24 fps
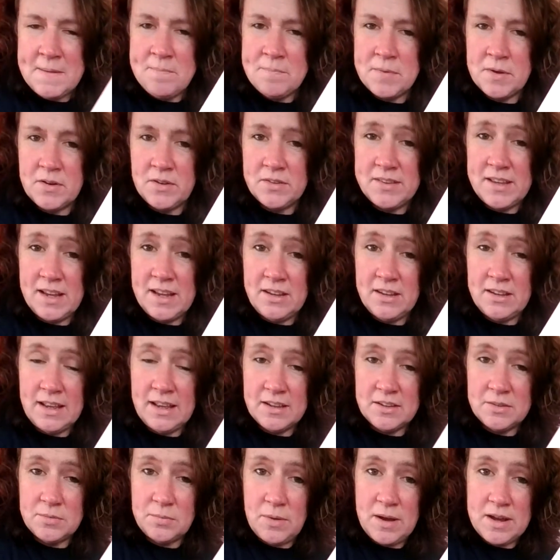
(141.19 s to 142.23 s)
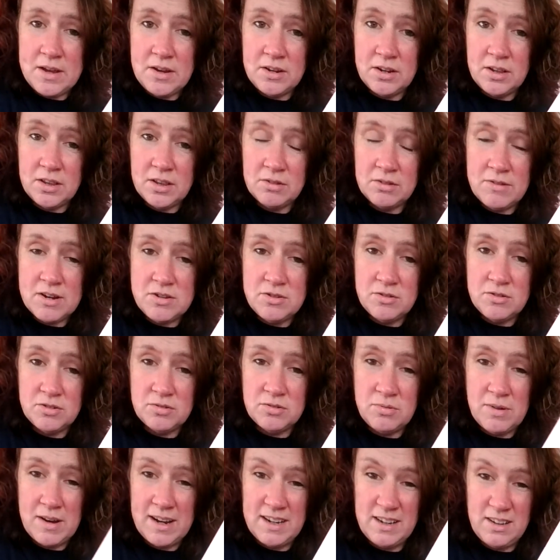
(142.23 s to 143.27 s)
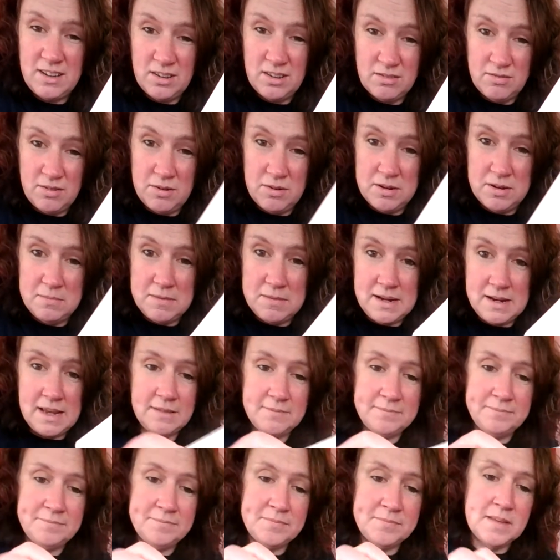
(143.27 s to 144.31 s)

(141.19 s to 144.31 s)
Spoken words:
Because then that's where you're going to thread your twine through in a minute.